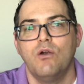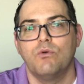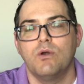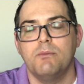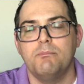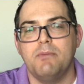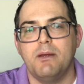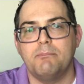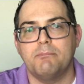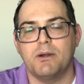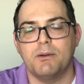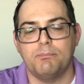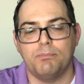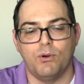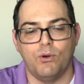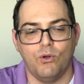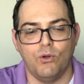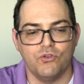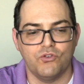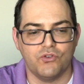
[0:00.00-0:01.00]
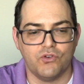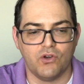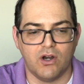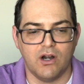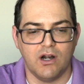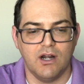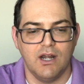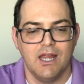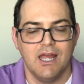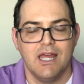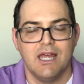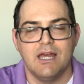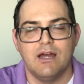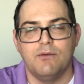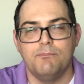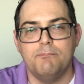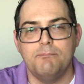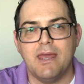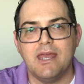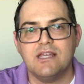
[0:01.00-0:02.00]
Remember, Polestar
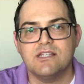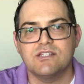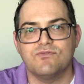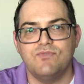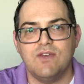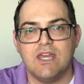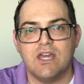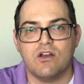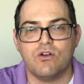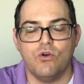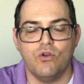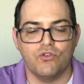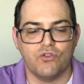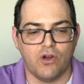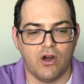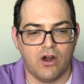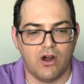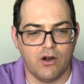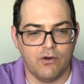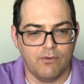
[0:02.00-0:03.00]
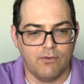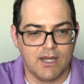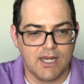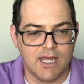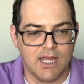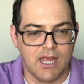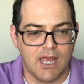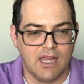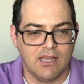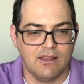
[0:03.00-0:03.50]
makes vehicles already.